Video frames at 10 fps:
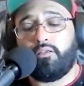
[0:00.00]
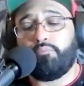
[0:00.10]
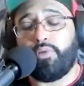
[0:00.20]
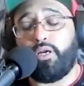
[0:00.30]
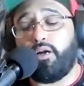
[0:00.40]

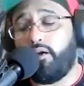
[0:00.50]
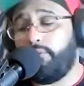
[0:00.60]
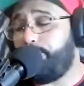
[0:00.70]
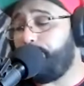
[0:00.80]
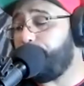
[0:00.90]
But
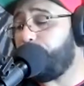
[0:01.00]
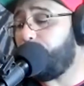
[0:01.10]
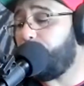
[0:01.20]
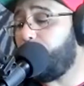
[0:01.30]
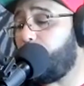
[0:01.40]

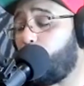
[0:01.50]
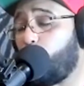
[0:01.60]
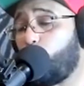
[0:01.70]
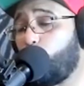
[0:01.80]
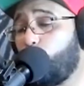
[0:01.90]
you
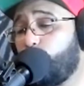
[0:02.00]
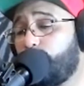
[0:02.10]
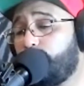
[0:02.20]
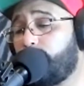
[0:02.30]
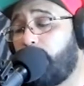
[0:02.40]
know,
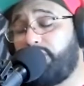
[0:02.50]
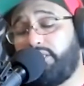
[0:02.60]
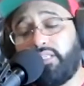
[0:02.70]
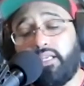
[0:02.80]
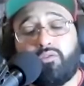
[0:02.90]
I
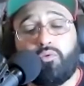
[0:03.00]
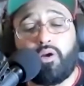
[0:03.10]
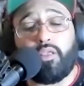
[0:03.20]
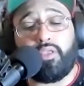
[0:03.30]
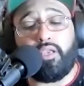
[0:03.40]
think that's
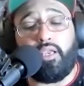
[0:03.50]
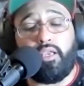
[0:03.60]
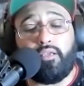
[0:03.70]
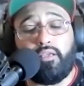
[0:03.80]
where the